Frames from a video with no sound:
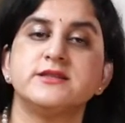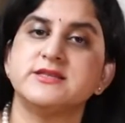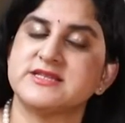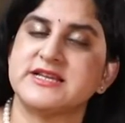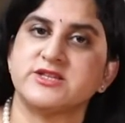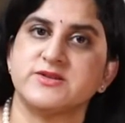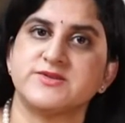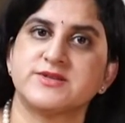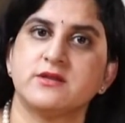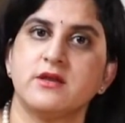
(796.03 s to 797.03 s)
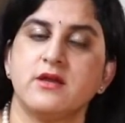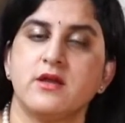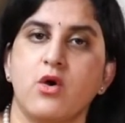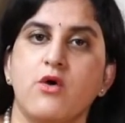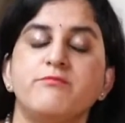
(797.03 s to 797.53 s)
the status
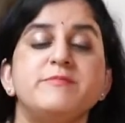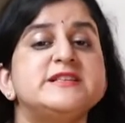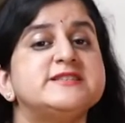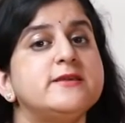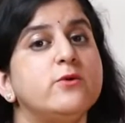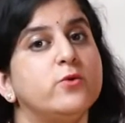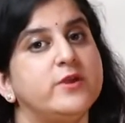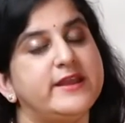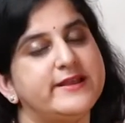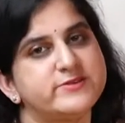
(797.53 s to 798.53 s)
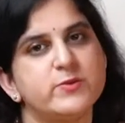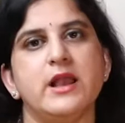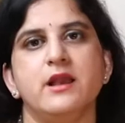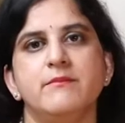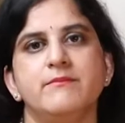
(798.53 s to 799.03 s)
of PCOD as
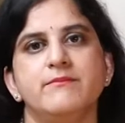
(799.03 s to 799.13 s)
well.